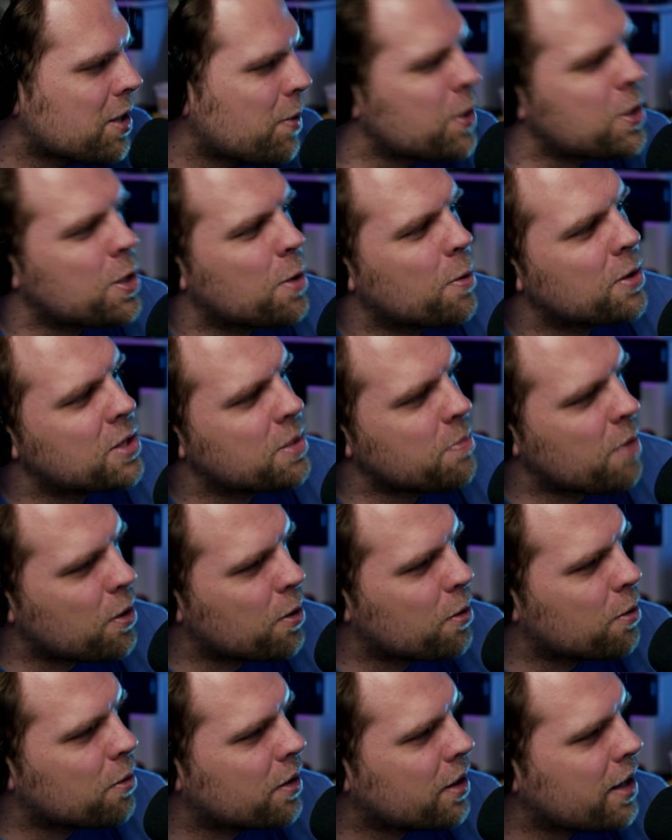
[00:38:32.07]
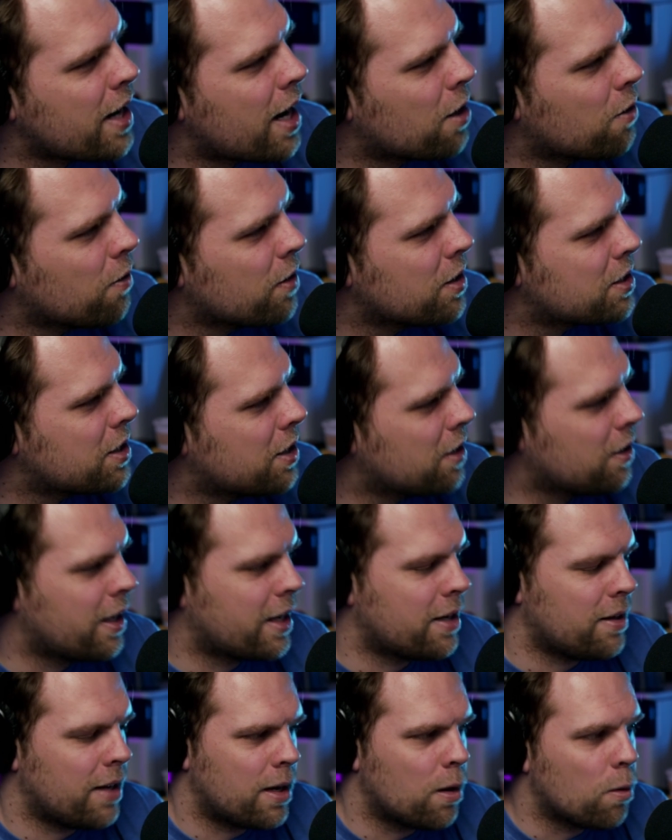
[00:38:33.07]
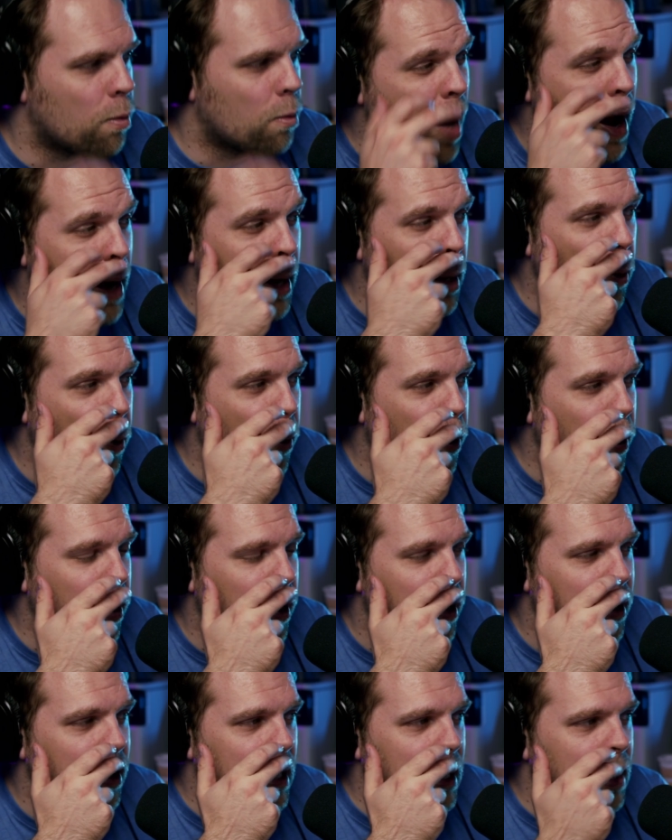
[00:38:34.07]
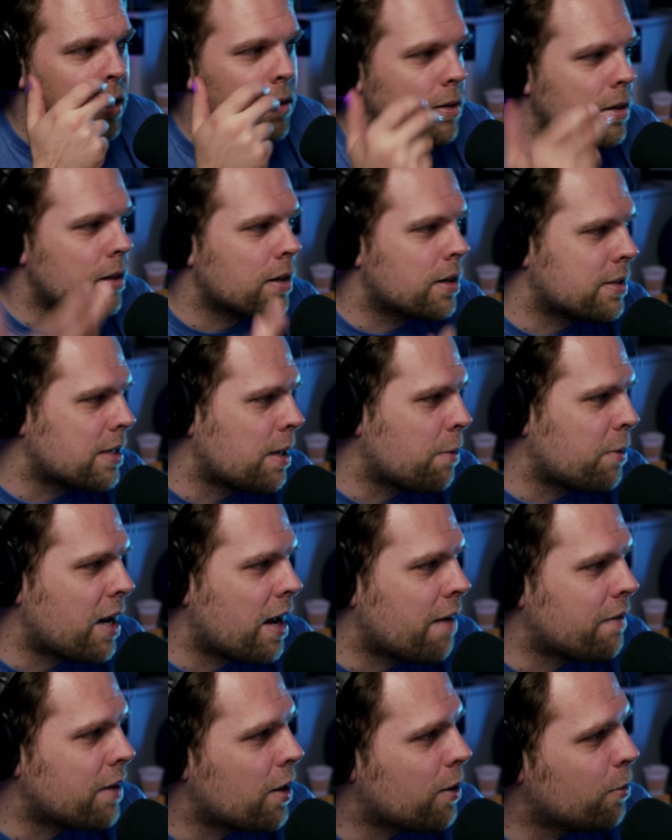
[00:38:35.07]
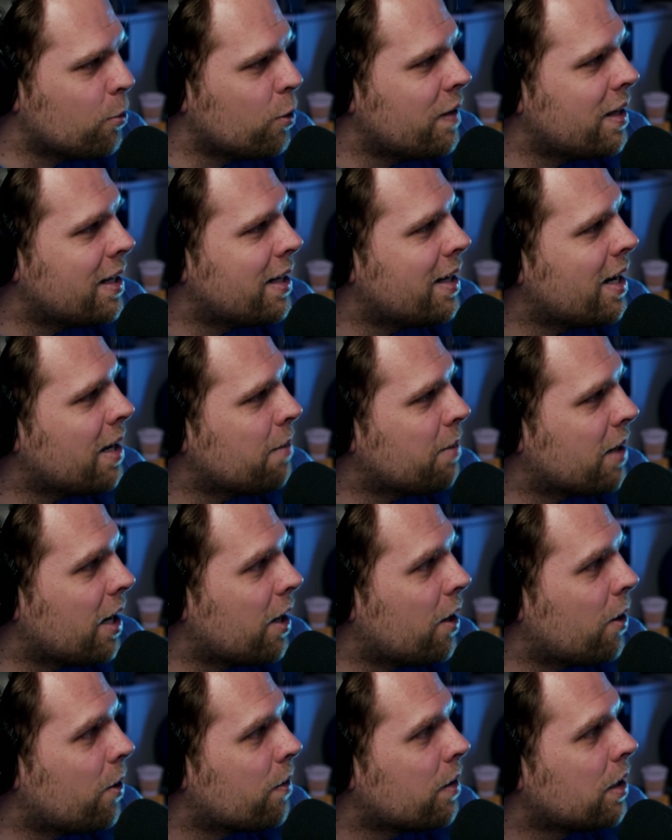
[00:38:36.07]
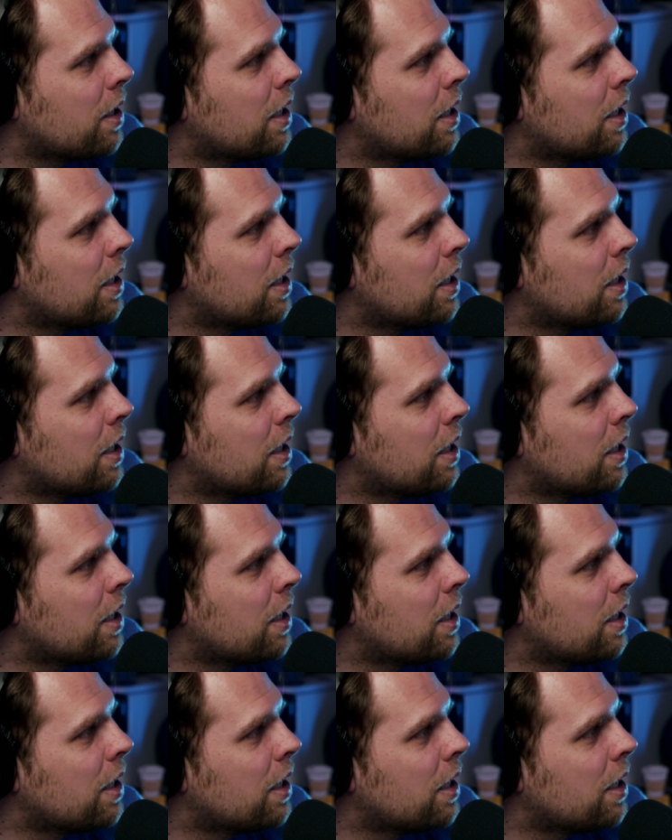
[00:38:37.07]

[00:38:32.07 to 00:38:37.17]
I wish there were some other categories here, like erotic horror, because I would have another movie today, but I don't.